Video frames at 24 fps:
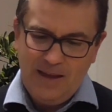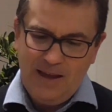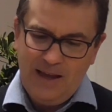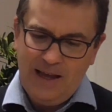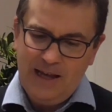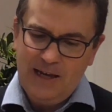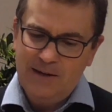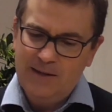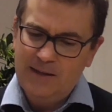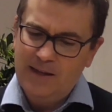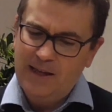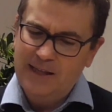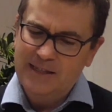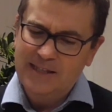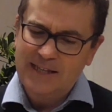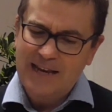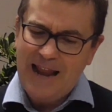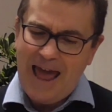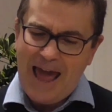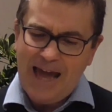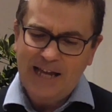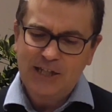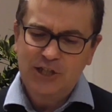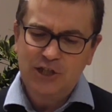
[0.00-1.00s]
It's
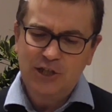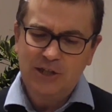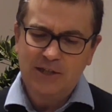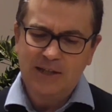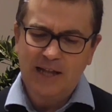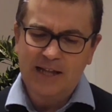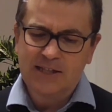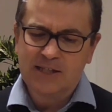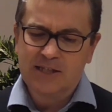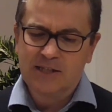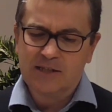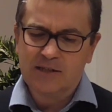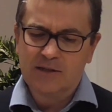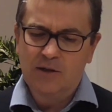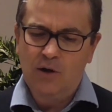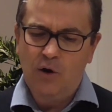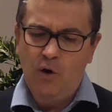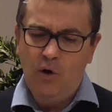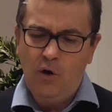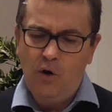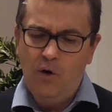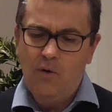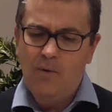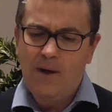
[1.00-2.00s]
an action that's
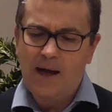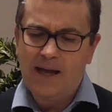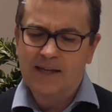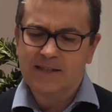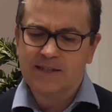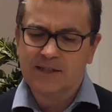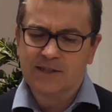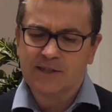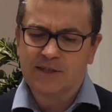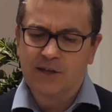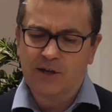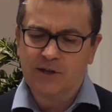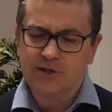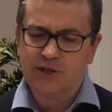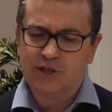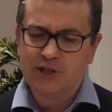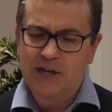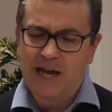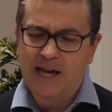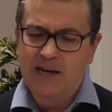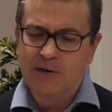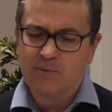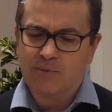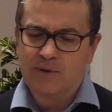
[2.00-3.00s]
always
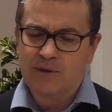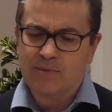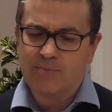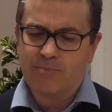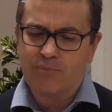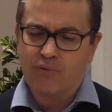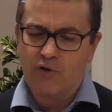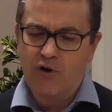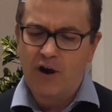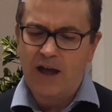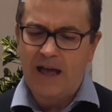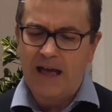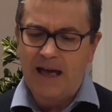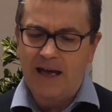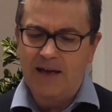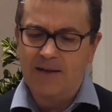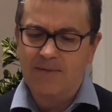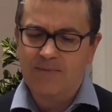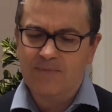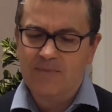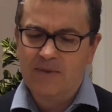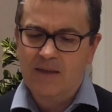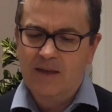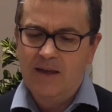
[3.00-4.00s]
associated with
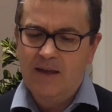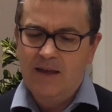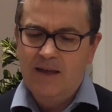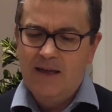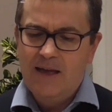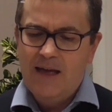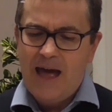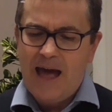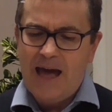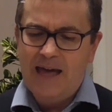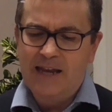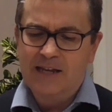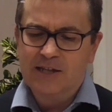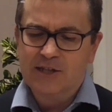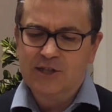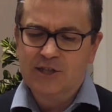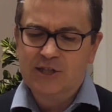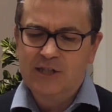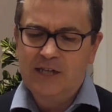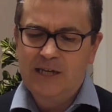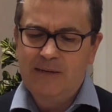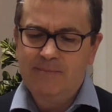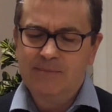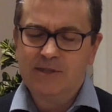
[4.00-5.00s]
prayer, and it
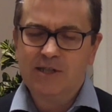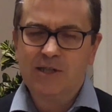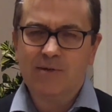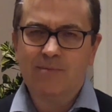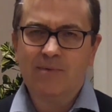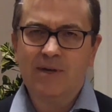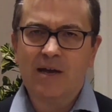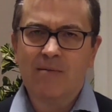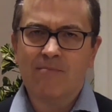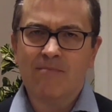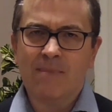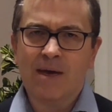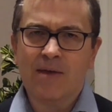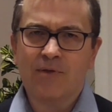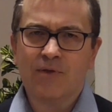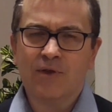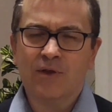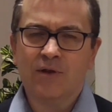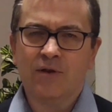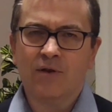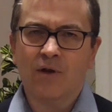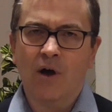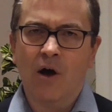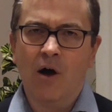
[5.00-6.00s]
seems to be a
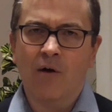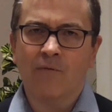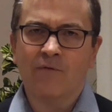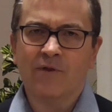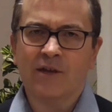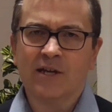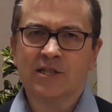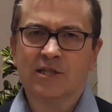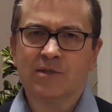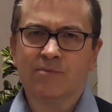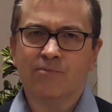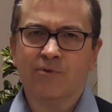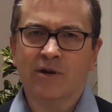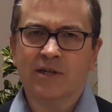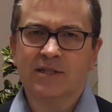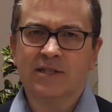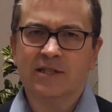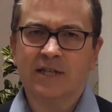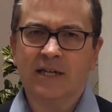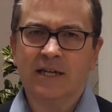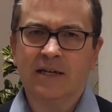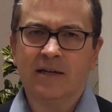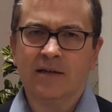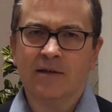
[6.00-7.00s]
method of
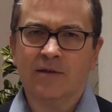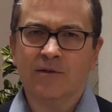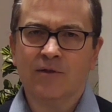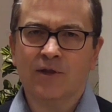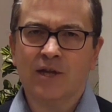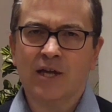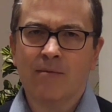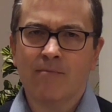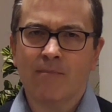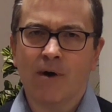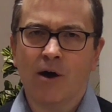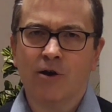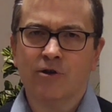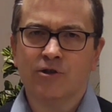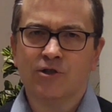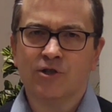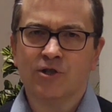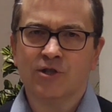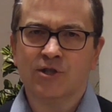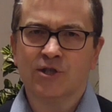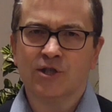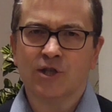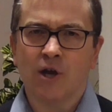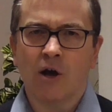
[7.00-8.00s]
expressing the
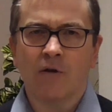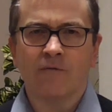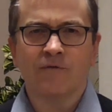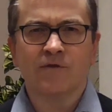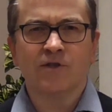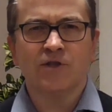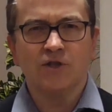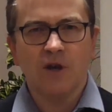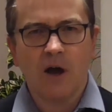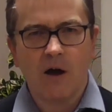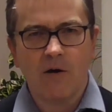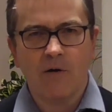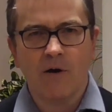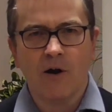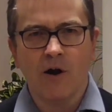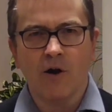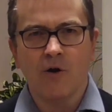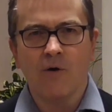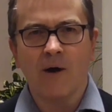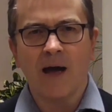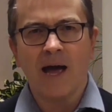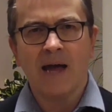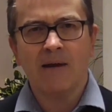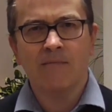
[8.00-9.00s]
emotions of
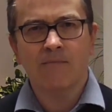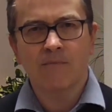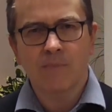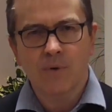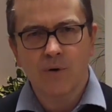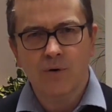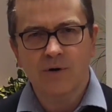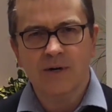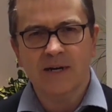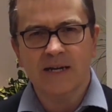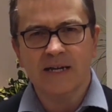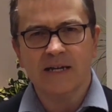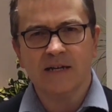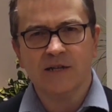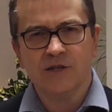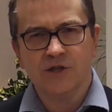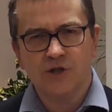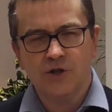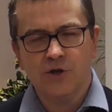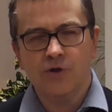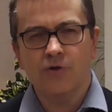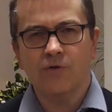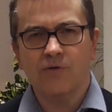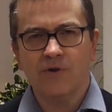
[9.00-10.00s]
sorrow and mourning
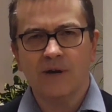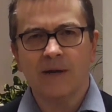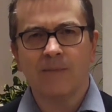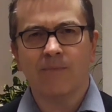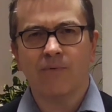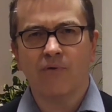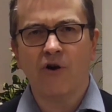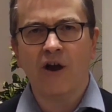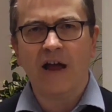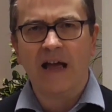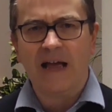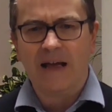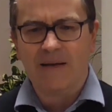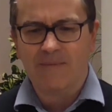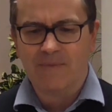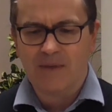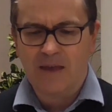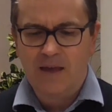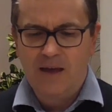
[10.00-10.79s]
during prayer.